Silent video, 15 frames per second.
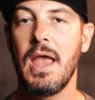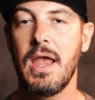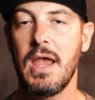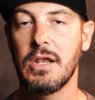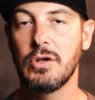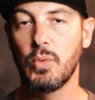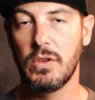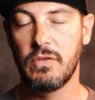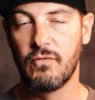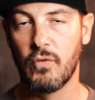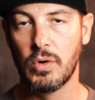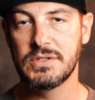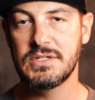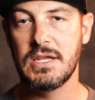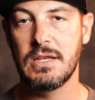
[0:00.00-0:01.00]
and with
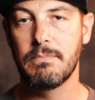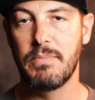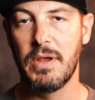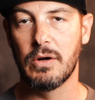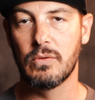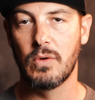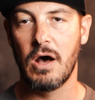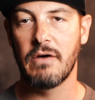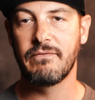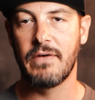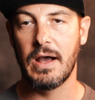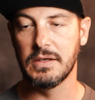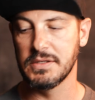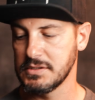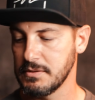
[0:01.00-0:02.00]
14-bit RAW
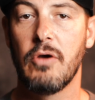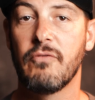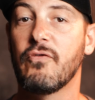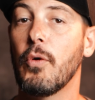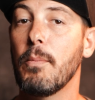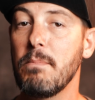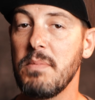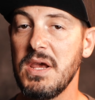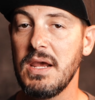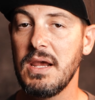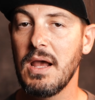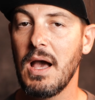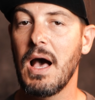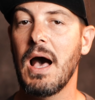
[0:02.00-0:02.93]
files. For me,